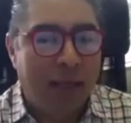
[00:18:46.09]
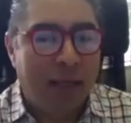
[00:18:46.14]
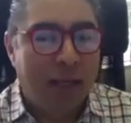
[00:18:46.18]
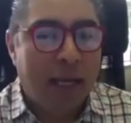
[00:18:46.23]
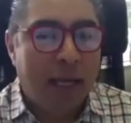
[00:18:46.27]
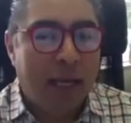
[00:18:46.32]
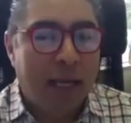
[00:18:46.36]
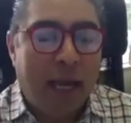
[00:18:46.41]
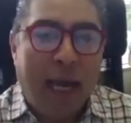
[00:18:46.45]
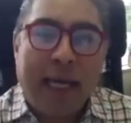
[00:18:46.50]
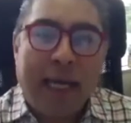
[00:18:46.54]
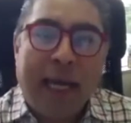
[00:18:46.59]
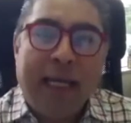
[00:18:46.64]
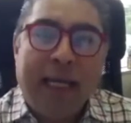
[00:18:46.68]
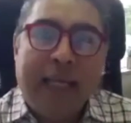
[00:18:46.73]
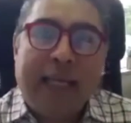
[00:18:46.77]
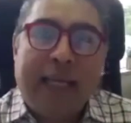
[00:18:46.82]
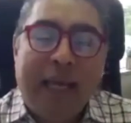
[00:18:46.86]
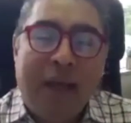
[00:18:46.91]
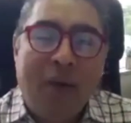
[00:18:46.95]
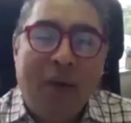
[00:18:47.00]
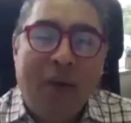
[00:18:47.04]
And
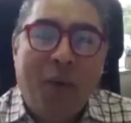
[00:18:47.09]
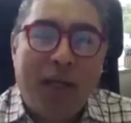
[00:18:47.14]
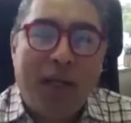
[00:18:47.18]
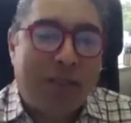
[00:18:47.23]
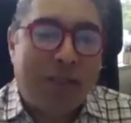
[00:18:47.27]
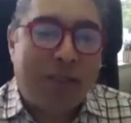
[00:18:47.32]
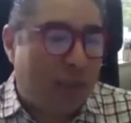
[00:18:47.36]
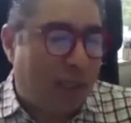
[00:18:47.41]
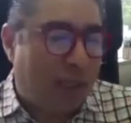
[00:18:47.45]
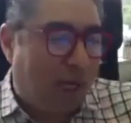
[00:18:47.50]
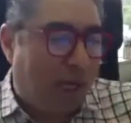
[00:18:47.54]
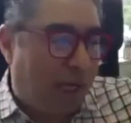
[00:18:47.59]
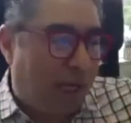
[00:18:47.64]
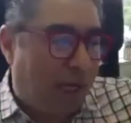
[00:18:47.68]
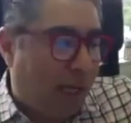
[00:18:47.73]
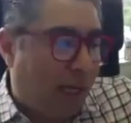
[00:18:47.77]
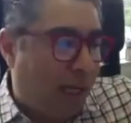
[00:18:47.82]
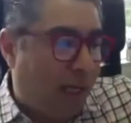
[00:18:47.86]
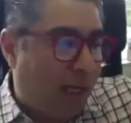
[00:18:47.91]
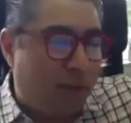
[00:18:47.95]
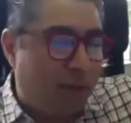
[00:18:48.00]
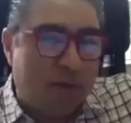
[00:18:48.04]
he was
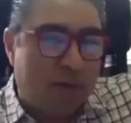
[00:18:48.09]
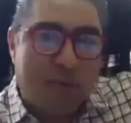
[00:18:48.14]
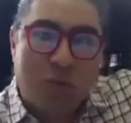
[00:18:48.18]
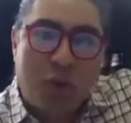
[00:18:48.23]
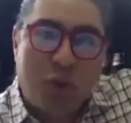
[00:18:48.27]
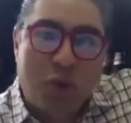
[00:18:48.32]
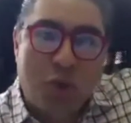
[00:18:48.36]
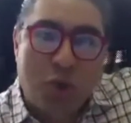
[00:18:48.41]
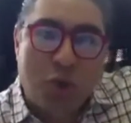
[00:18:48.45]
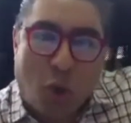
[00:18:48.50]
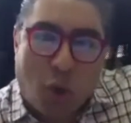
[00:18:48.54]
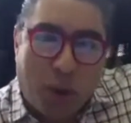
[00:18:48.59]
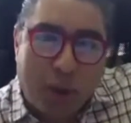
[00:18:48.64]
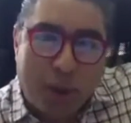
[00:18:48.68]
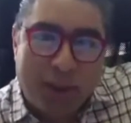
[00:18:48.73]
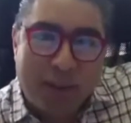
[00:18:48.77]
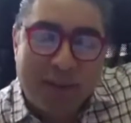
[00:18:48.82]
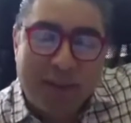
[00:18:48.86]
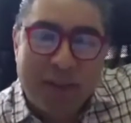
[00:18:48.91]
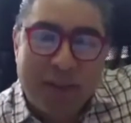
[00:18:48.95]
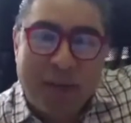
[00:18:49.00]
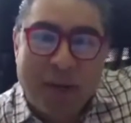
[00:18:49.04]
a short,
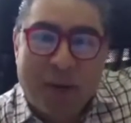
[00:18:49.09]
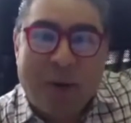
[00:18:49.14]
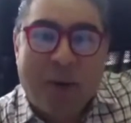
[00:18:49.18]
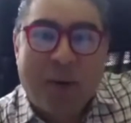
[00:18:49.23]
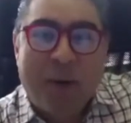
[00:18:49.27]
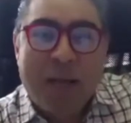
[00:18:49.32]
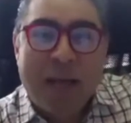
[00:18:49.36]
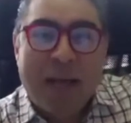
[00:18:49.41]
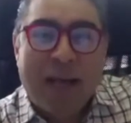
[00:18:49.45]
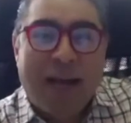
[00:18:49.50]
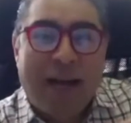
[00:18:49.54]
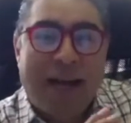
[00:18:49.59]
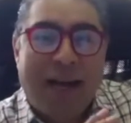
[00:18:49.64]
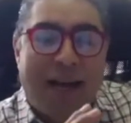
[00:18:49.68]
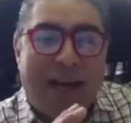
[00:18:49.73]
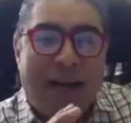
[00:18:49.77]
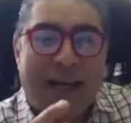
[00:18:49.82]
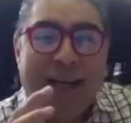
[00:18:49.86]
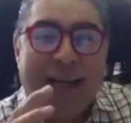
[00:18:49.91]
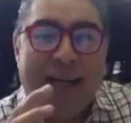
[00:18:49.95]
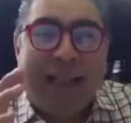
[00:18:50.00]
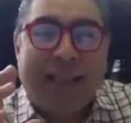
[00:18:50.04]

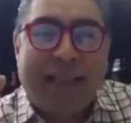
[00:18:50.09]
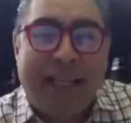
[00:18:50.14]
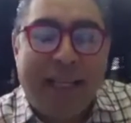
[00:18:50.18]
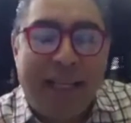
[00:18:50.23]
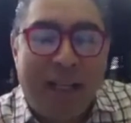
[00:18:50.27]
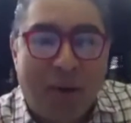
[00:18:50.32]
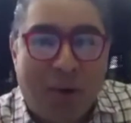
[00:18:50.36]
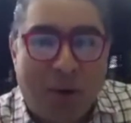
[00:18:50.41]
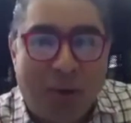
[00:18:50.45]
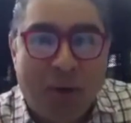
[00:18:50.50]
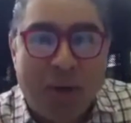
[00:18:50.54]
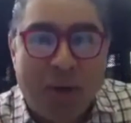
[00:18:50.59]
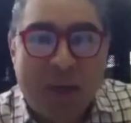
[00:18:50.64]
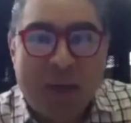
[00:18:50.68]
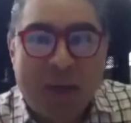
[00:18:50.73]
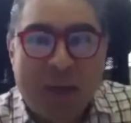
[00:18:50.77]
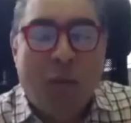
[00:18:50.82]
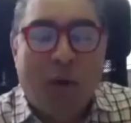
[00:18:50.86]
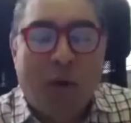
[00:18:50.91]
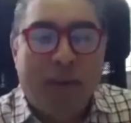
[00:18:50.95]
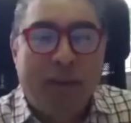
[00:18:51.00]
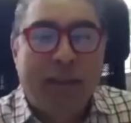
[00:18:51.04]
Latino
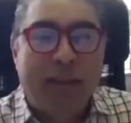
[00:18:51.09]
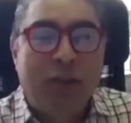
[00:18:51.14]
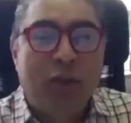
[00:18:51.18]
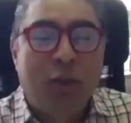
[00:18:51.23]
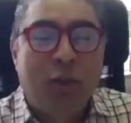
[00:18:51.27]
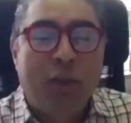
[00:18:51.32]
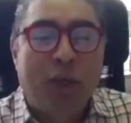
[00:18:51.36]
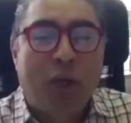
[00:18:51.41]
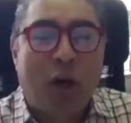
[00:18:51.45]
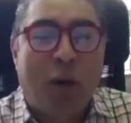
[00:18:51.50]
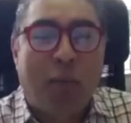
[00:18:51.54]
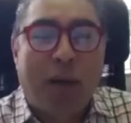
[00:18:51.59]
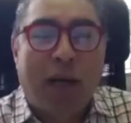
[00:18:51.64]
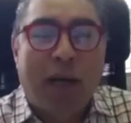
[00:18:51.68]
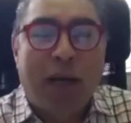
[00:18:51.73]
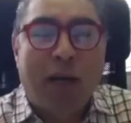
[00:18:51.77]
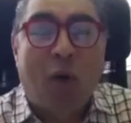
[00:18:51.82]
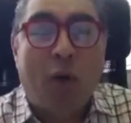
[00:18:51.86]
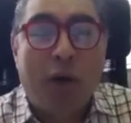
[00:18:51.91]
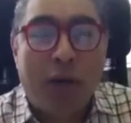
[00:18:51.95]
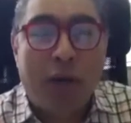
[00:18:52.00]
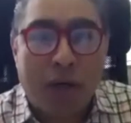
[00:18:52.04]
wanting to become a
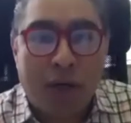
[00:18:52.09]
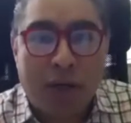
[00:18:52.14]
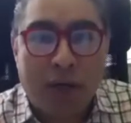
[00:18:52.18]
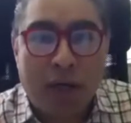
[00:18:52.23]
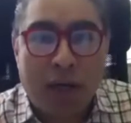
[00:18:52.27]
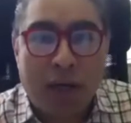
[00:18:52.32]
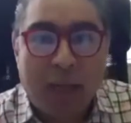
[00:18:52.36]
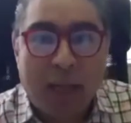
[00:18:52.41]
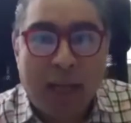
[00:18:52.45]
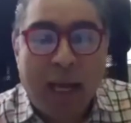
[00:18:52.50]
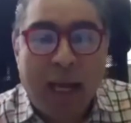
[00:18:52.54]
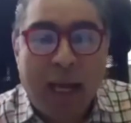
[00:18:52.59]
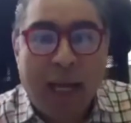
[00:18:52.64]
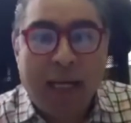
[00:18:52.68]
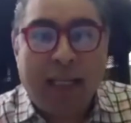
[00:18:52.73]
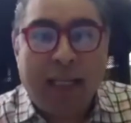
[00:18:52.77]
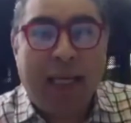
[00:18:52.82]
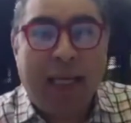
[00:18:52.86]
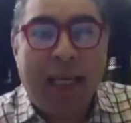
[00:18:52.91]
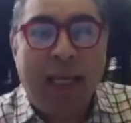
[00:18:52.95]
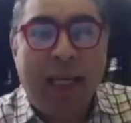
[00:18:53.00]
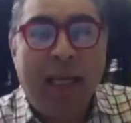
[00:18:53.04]
lawyer, and
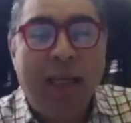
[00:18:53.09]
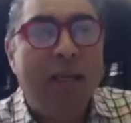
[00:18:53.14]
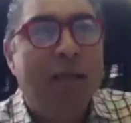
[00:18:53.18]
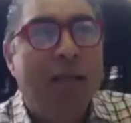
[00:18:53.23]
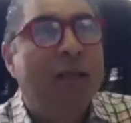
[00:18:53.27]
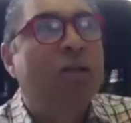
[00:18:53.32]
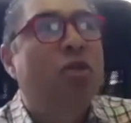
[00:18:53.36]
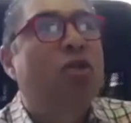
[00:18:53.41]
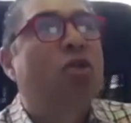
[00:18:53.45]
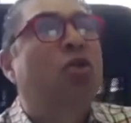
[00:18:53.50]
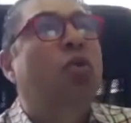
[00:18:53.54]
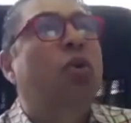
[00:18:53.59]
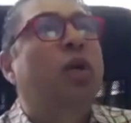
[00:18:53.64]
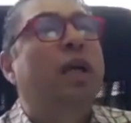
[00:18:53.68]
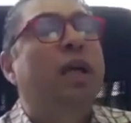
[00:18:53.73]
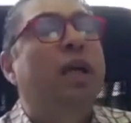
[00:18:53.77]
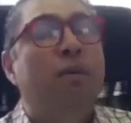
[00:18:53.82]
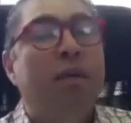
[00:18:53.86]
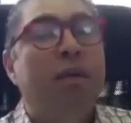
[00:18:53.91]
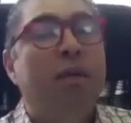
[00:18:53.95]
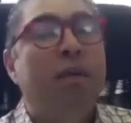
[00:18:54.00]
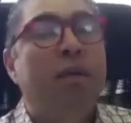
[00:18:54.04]
he
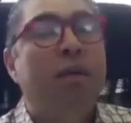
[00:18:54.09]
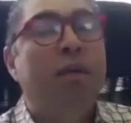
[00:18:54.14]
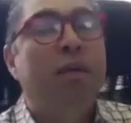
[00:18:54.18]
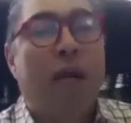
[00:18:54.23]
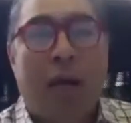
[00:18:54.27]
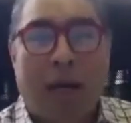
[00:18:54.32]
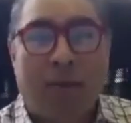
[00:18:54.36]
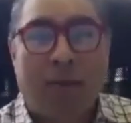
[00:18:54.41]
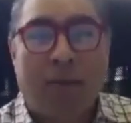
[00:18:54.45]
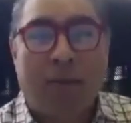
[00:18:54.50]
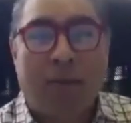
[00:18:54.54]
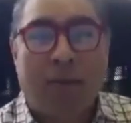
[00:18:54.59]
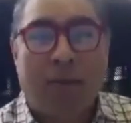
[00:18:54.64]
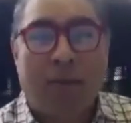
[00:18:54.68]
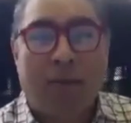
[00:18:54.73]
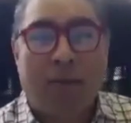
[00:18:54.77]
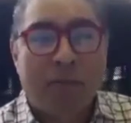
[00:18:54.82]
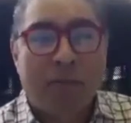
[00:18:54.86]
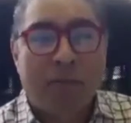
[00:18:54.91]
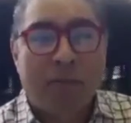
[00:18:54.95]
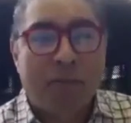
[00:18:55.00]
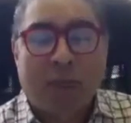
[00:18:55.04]
dreamed about
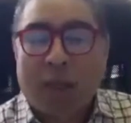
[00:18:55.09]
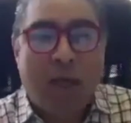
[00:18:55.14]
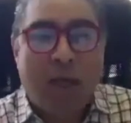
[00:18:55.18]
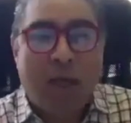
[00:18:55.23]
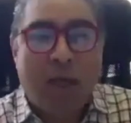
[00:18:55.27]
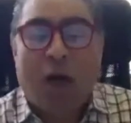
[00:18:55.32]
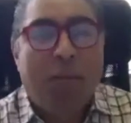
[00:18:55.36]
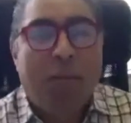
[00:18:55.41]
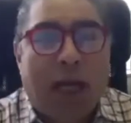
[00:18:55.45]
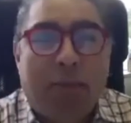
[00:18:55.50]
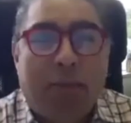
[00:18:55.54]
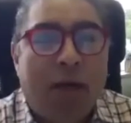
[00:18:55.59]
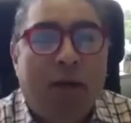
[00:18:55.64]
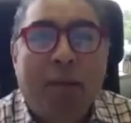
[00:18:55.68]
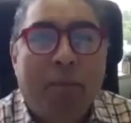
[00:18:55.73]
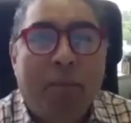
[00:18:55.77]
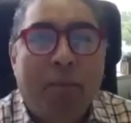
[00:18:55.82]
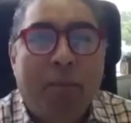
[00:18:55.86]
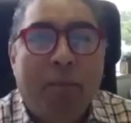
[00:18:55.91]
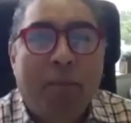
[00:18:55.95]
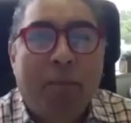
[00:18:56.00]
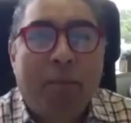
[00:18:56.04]
becoming like
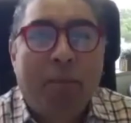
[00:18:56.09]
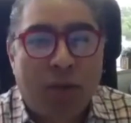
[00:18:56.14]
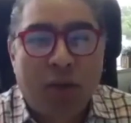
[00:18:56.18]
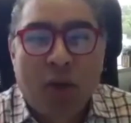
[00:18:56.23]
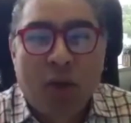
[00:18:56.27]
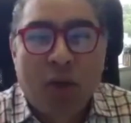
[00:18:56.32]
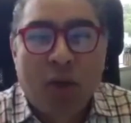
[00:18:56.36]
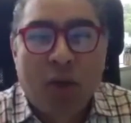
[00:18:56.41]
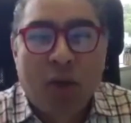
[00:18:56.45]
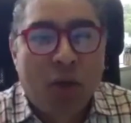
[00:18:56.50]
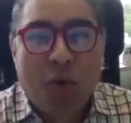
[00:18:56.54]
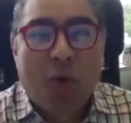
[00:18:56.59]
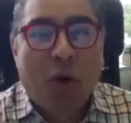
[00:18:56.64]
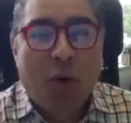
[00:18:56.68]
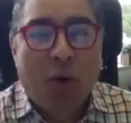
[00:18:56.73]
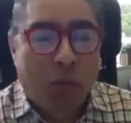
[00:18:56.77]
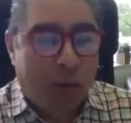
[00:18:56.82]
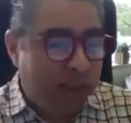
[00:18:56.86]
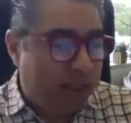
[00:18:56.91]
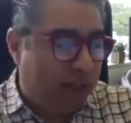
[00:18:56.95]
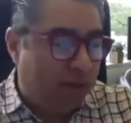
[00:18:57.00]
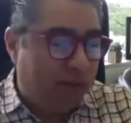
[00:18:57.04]
Perry Mason, who
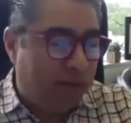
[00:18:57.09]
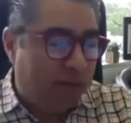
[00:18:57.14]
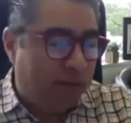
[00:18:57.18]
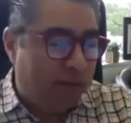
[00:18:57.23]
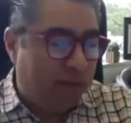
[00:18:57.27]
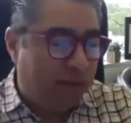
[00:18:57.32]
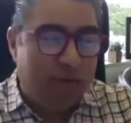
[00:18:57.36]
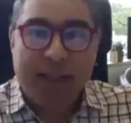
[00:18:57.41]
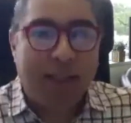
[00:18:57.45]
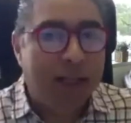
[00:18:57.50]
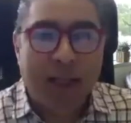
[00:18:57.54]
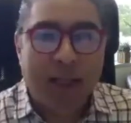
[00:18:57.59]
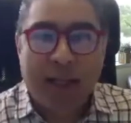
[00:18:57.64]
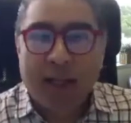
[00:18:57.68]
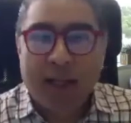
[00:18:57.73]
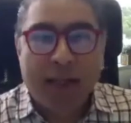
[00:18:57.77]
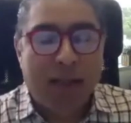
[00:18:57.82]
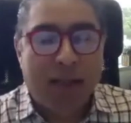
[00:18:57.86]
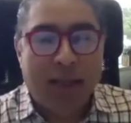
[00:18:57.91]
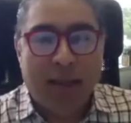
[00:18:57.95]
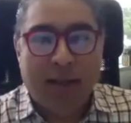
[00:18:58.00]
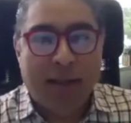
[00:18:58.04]
always defended
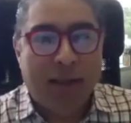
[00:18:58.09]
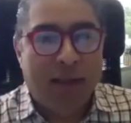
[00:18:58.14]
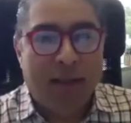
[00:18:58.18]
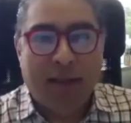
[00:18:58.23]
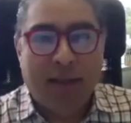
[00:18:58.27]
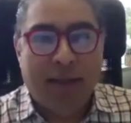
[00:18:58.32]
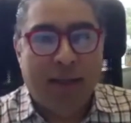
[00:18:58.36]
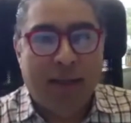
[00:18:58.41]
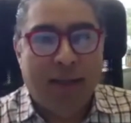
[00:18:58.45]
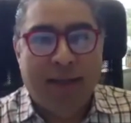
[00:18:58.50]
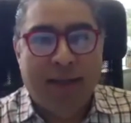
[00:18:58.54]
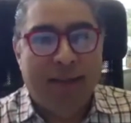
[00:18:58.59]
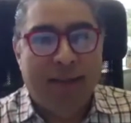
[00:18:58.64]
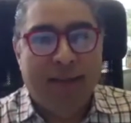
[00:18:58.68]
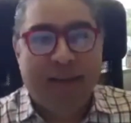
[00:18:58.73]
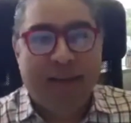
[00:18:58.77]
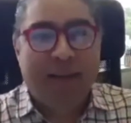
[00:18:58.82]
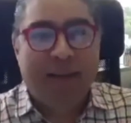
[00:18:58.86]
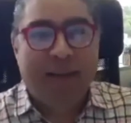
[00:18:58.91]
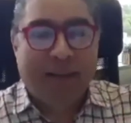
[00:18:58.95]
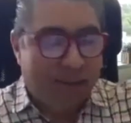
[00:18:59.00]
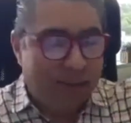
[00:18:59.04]

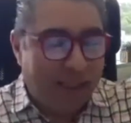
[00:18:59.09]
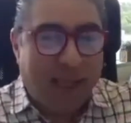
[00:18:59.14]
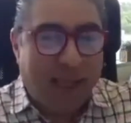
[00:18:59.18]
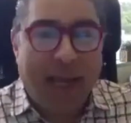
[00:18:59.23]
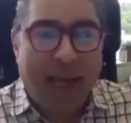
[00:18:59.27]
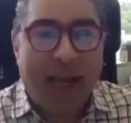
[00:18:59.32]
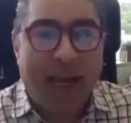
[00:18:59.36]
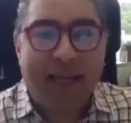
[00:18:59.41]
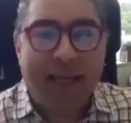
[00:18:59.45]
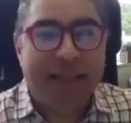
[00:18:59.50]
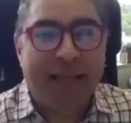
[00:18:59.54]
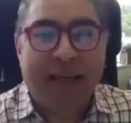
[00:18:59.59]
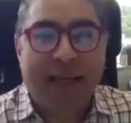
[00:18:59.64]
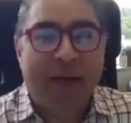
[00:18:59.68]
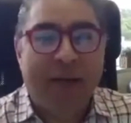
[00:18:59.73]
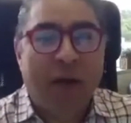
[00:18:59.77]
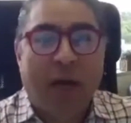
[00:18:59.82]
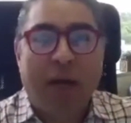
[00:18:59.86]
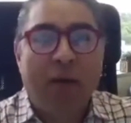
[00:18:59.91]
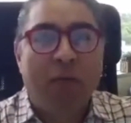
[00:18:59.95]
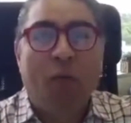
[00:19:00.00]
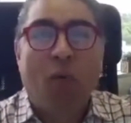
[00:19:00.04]
the case
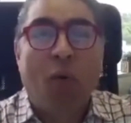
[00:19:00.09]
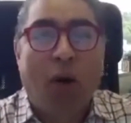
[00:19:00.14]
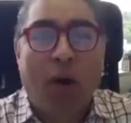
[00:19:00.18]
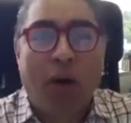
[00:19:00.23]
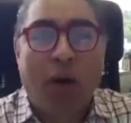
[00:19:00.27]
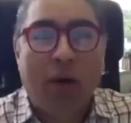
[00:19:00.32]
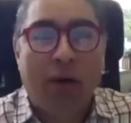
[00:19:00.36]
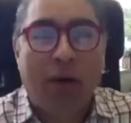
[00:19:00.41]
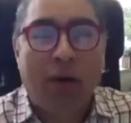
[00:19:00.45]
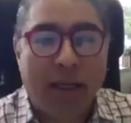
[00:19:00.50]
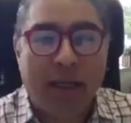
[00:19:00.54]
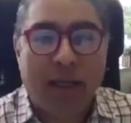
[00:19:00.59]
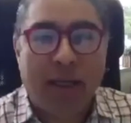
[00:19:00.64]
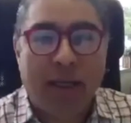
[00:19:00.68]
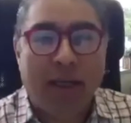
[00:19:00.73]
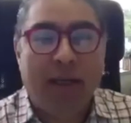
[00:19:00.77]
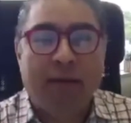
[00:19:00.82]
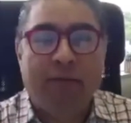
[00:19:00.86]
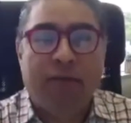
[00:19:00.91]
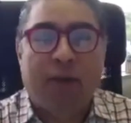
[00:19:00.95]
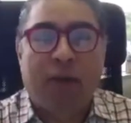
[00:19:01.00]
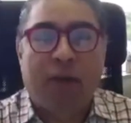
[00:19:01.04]
and won
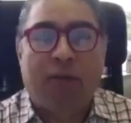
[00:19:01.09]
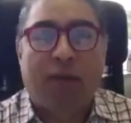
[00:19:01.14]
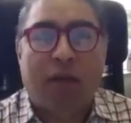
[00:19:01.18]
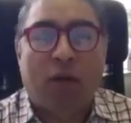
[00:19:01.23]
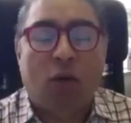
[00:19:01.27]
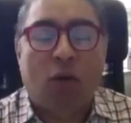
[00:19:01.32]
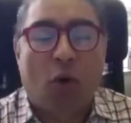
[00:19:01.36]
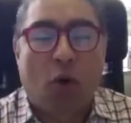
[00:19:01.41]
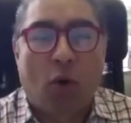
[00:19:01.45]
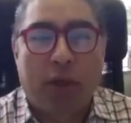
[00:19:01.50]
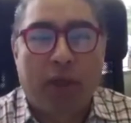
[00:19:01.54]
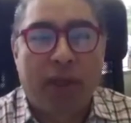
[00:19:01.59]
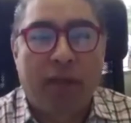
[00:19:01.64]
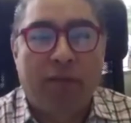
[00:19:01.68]
in front of a court,